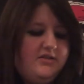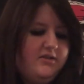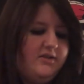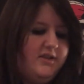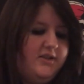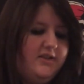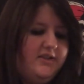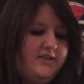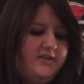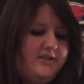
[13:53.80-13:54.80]

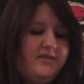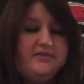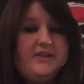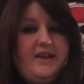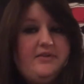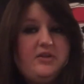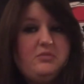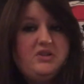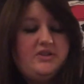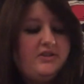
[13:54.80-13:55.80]
and I really haven't got
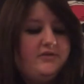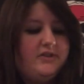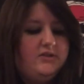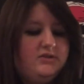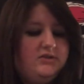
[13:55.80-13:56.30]
much done of it.